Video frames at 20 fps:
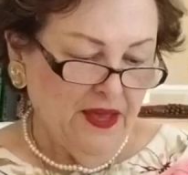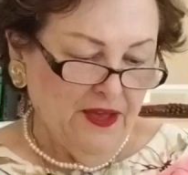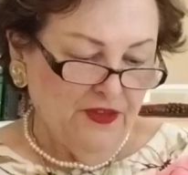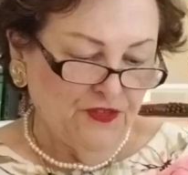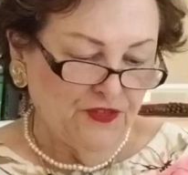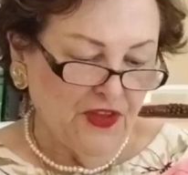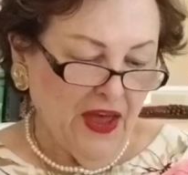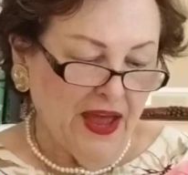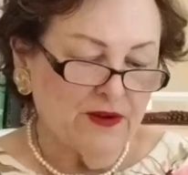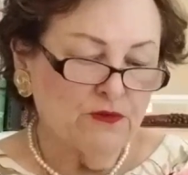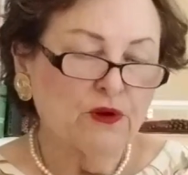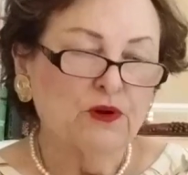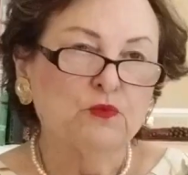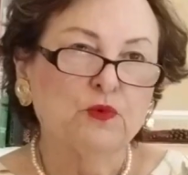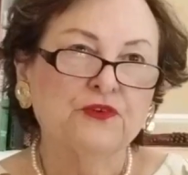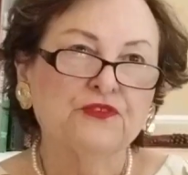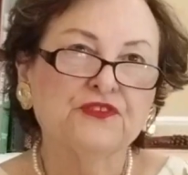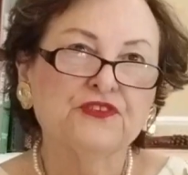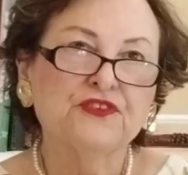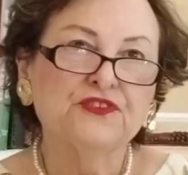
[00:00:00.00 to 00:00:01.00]
Sarah
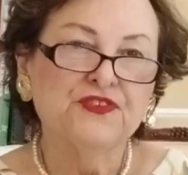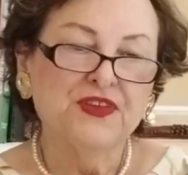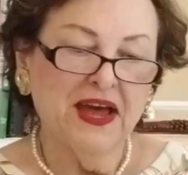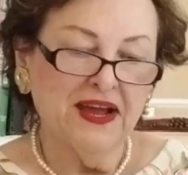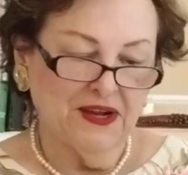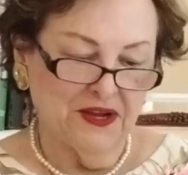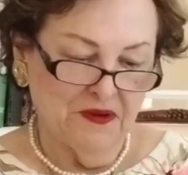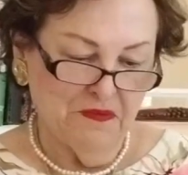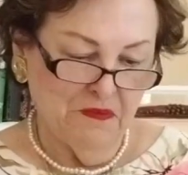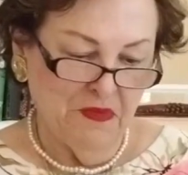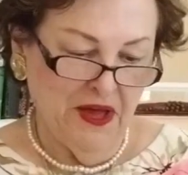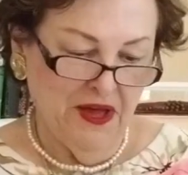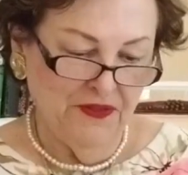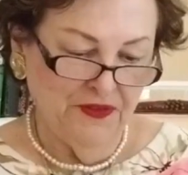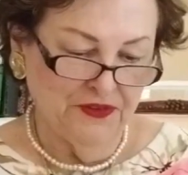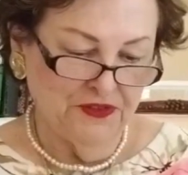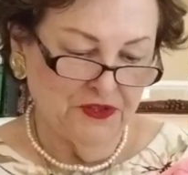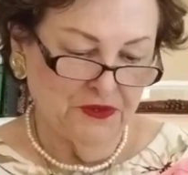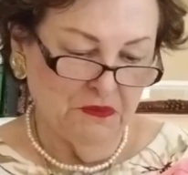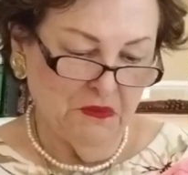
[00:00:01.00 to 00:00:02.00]
was a second
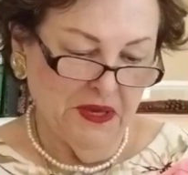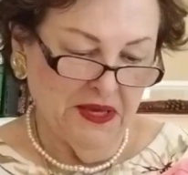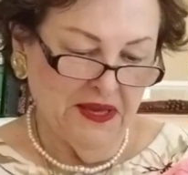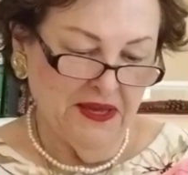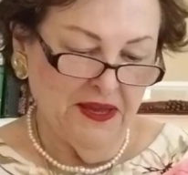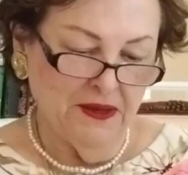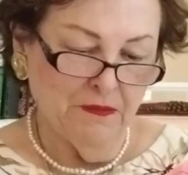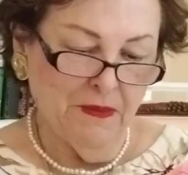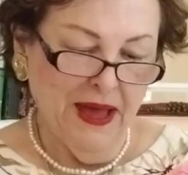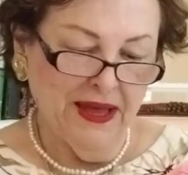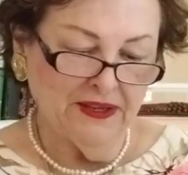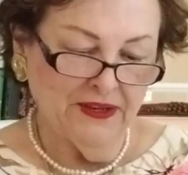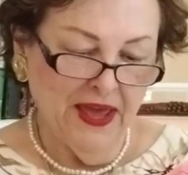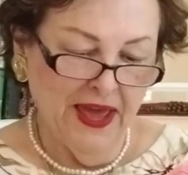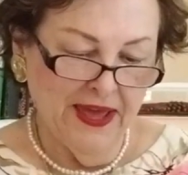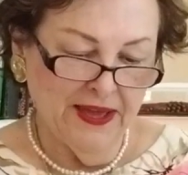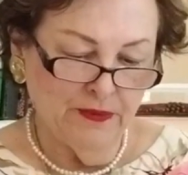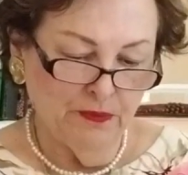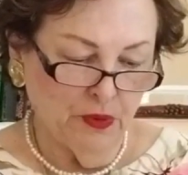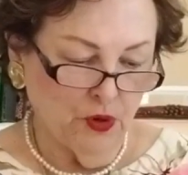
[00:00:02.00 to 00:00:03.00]
mother to me and my
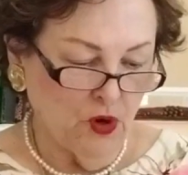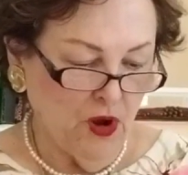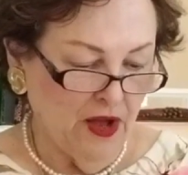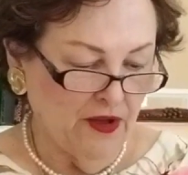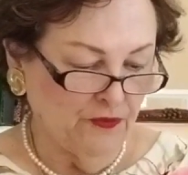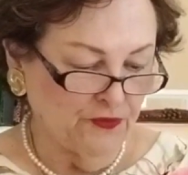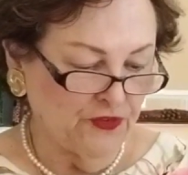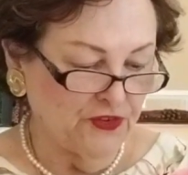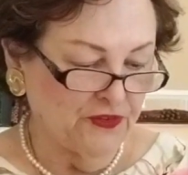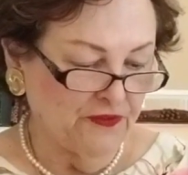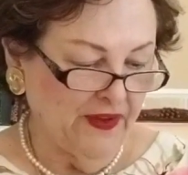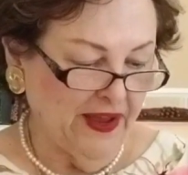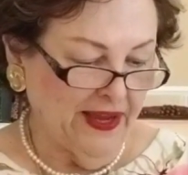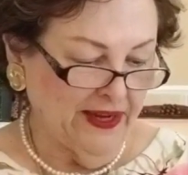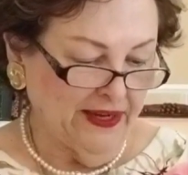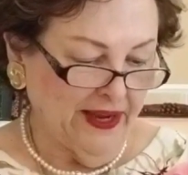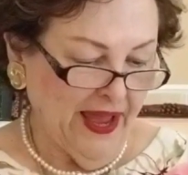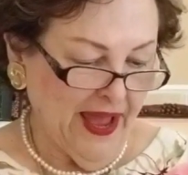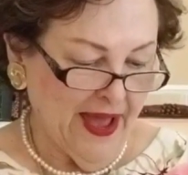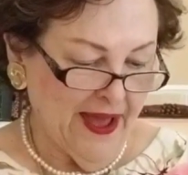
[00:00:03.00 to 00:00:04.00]
neighbor on
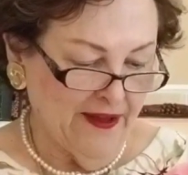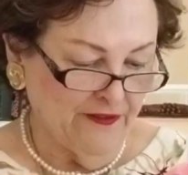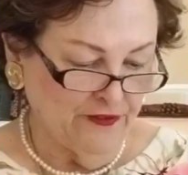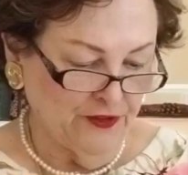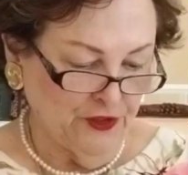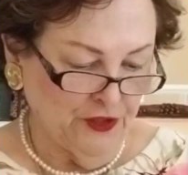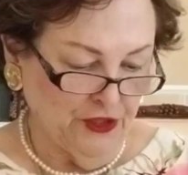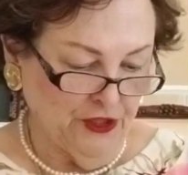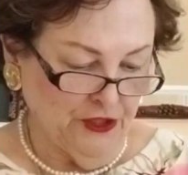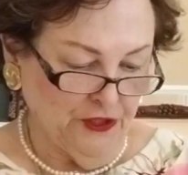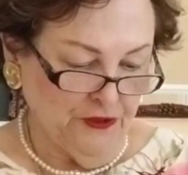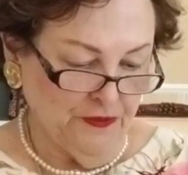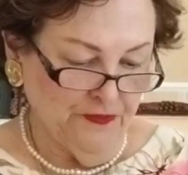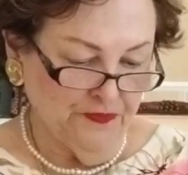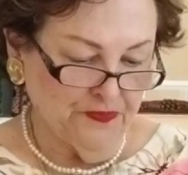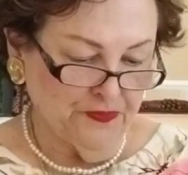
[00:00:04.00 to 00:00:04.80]
Savannah Avenue.